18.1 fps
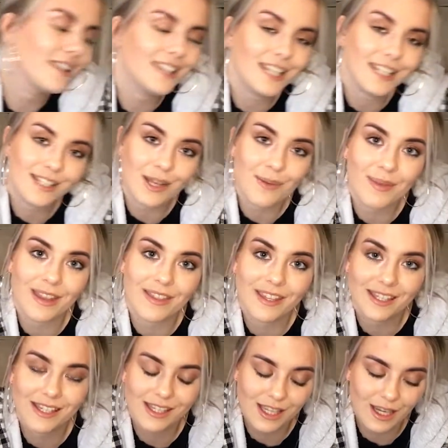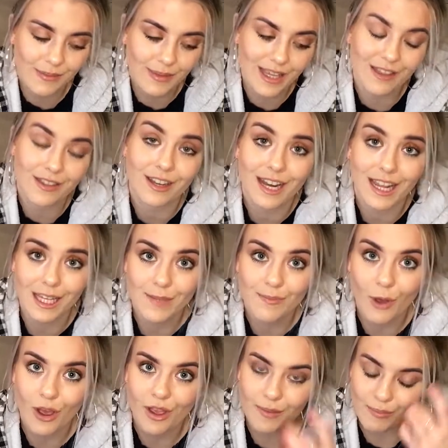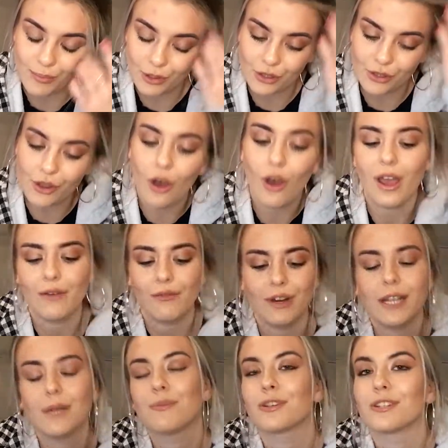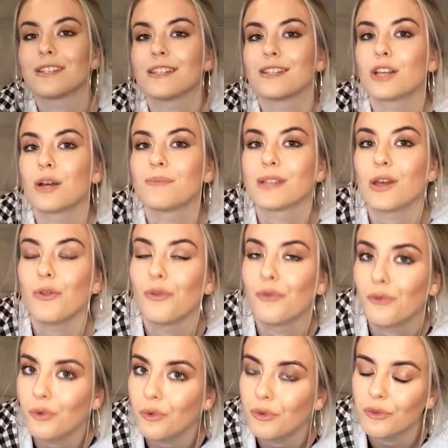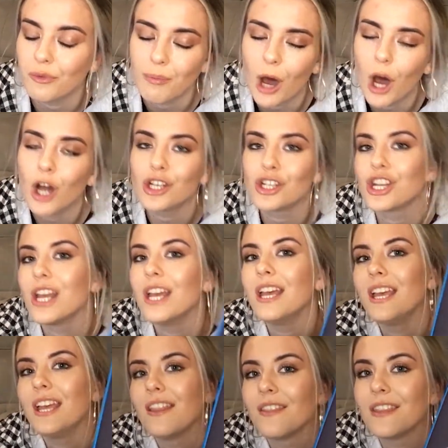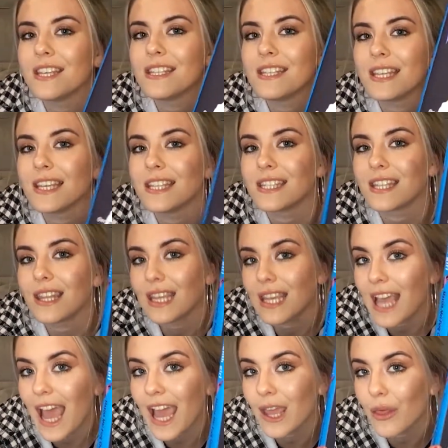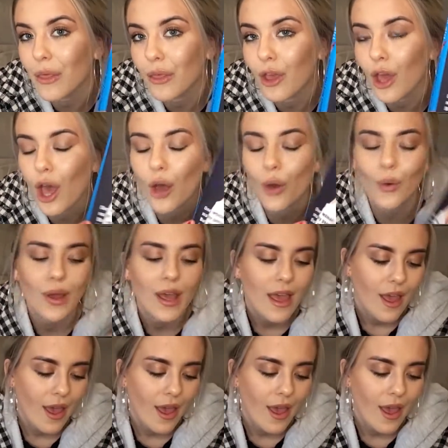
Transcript: Next up, and this is going to be the next book that I read because this comes out on the 4th of March. This is The Eighth Girl.